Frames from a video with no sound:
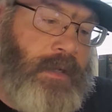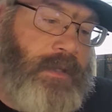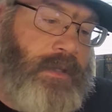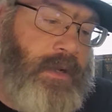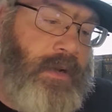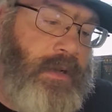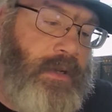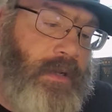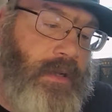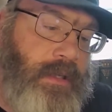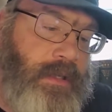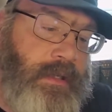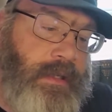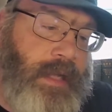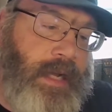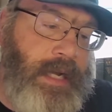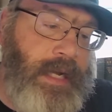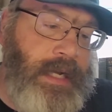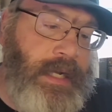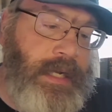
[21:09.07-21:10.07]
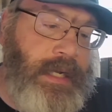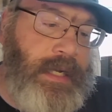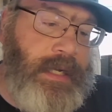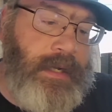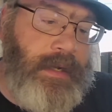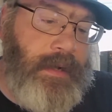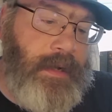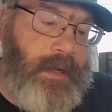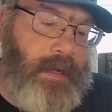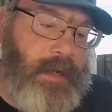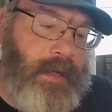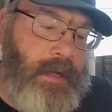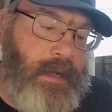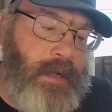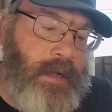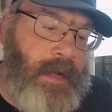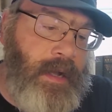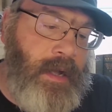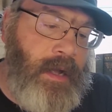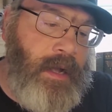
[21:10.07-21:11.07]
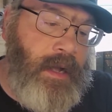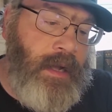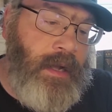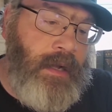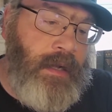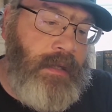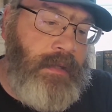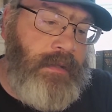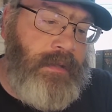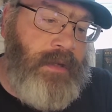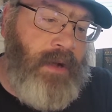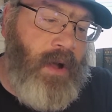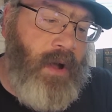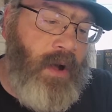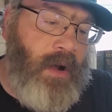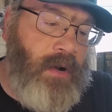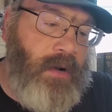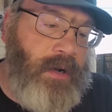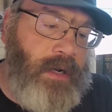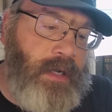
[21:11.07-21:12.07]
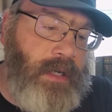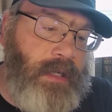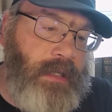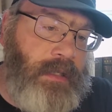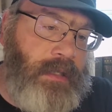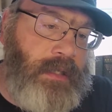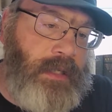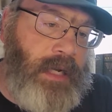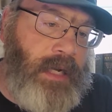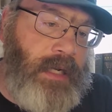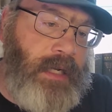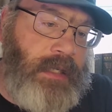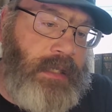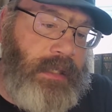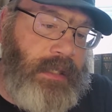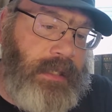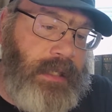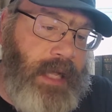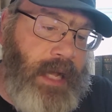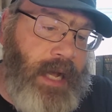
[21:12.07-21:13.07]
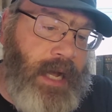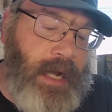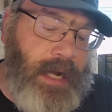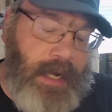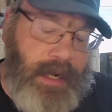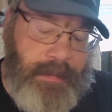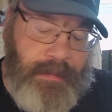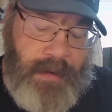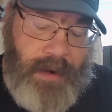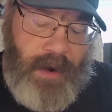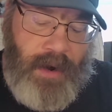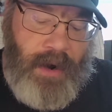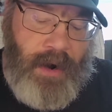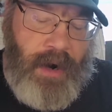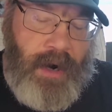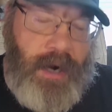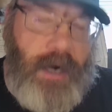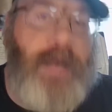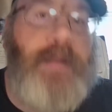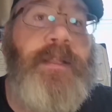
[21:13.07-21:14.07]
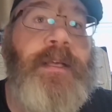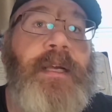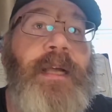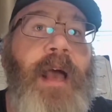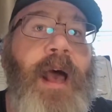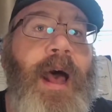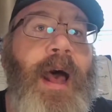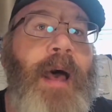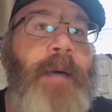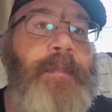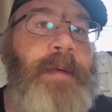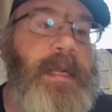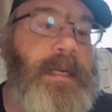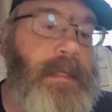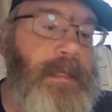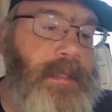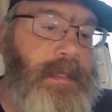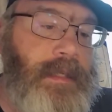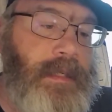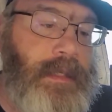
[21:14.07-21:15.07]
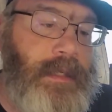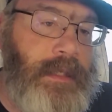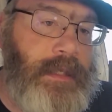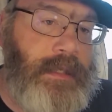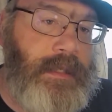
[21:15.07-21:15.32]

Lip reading: So it looks like the orange and the slime are the commons,